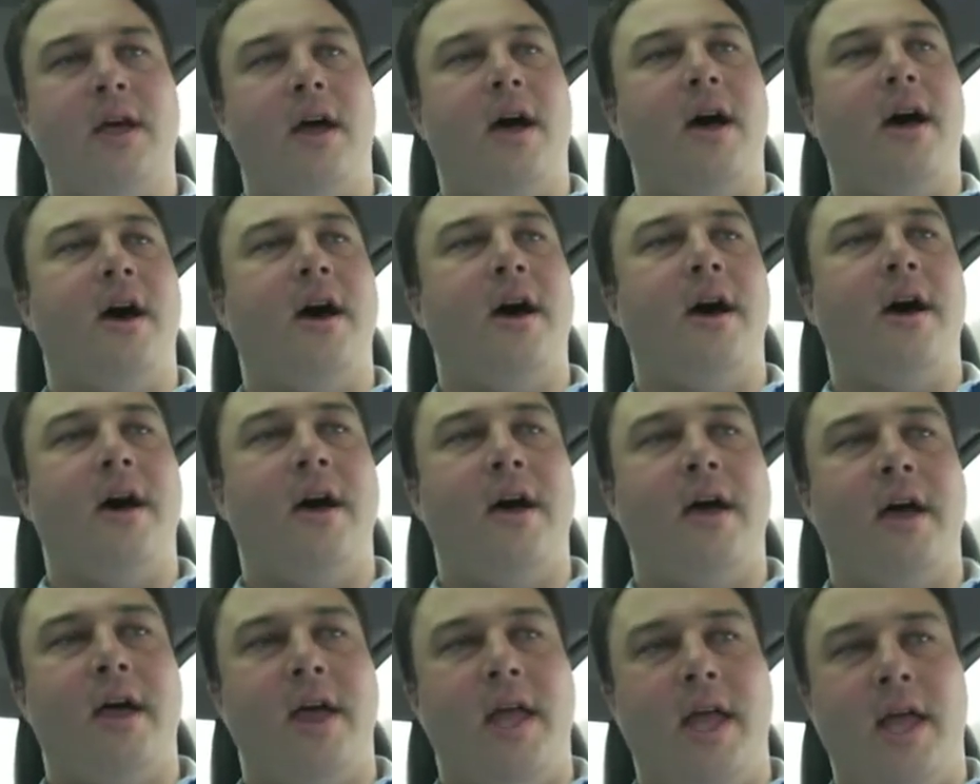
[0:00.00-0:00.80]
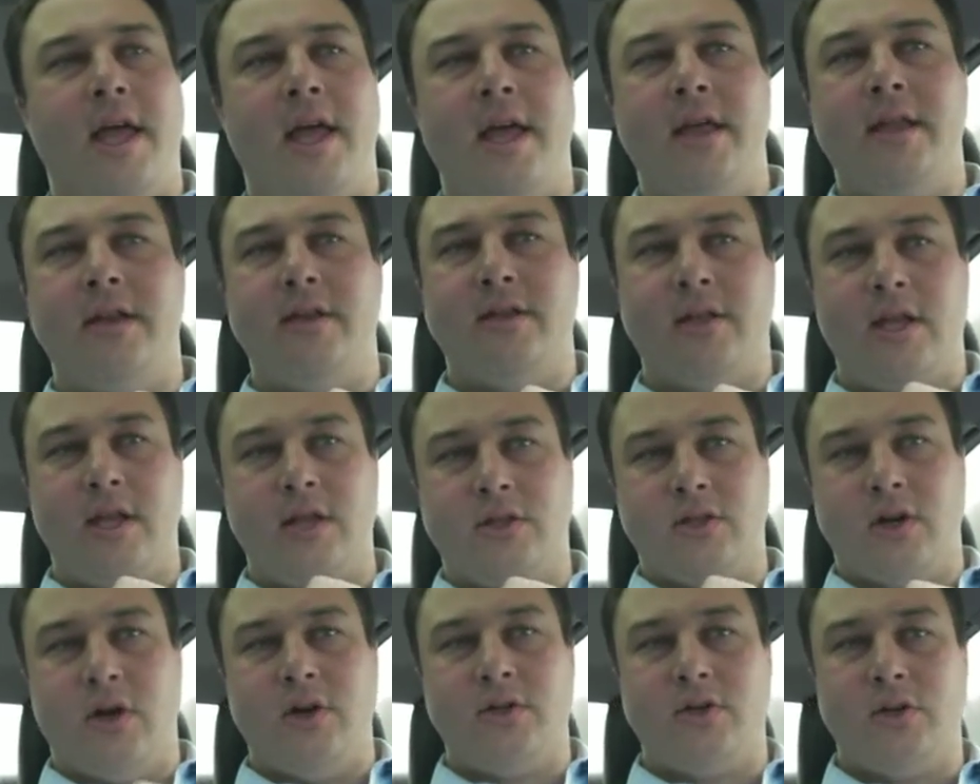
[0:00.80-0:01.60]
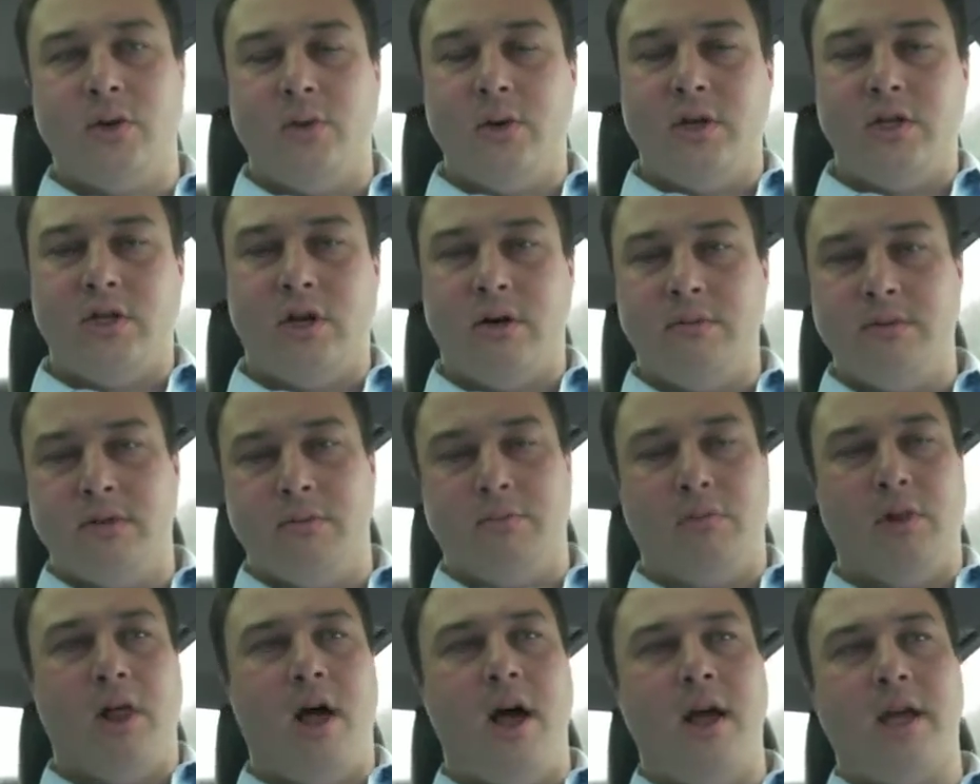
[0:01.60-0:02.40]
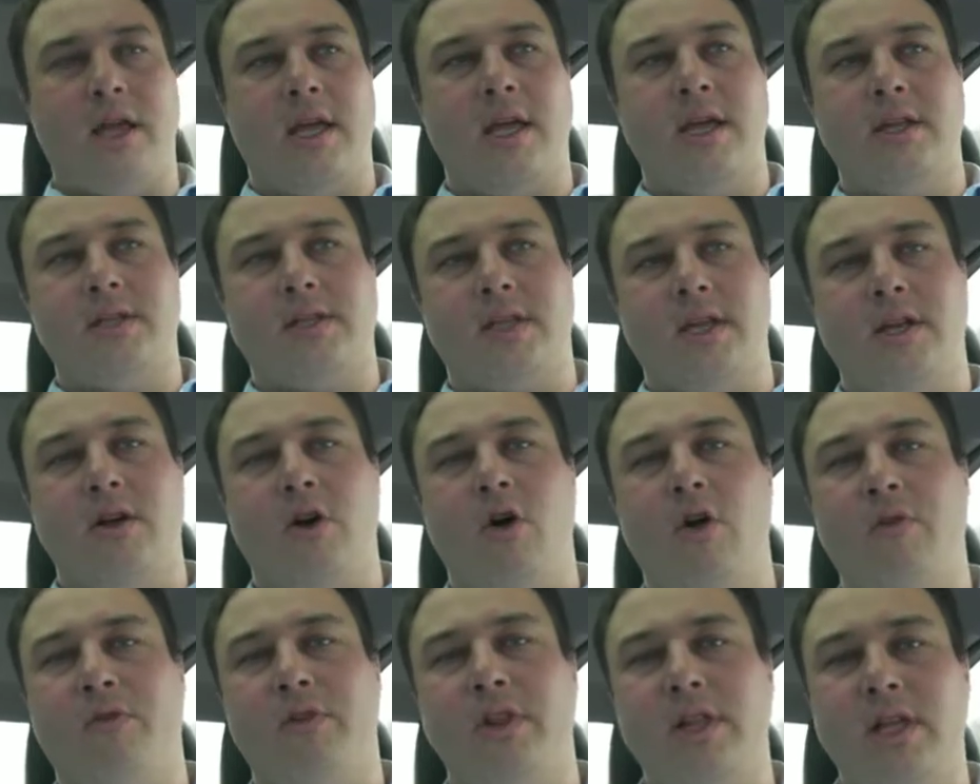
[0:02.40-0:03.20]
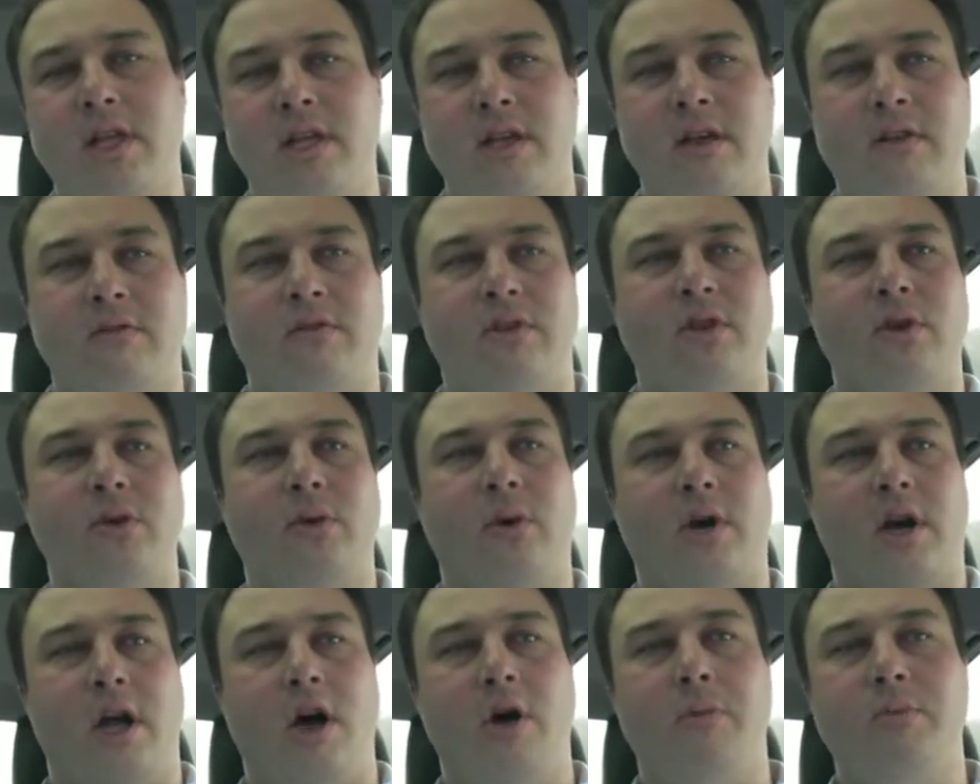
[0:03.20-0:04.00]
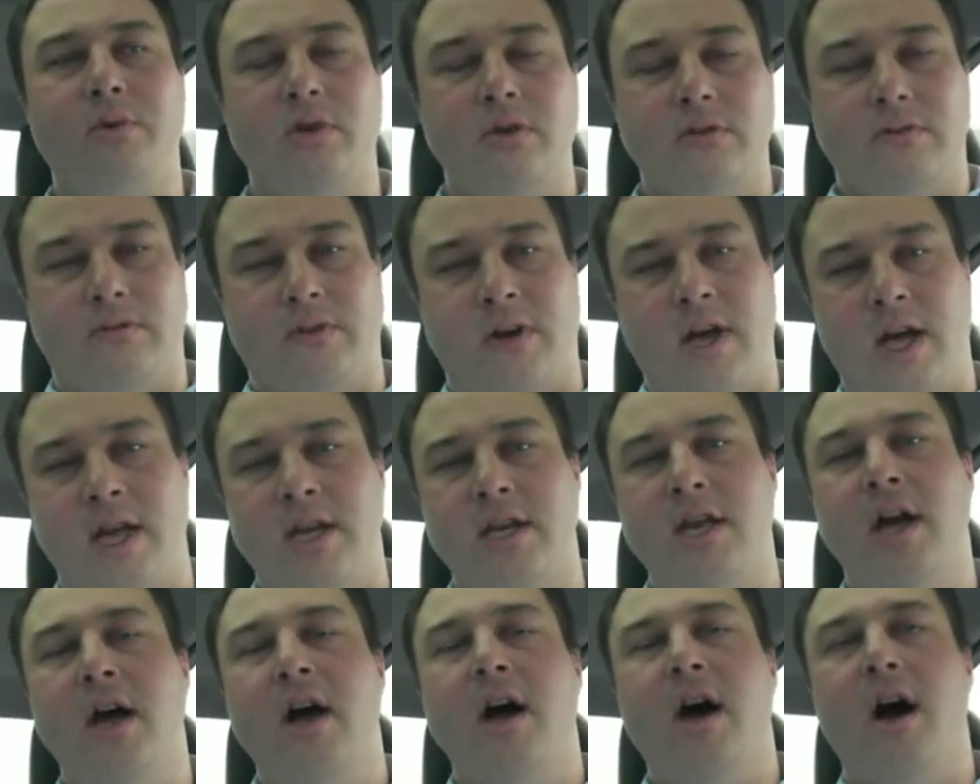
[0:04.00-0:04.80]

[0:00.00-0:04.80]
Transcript: And it's also, in terms of blogging, it's going to hopefully give you or help you find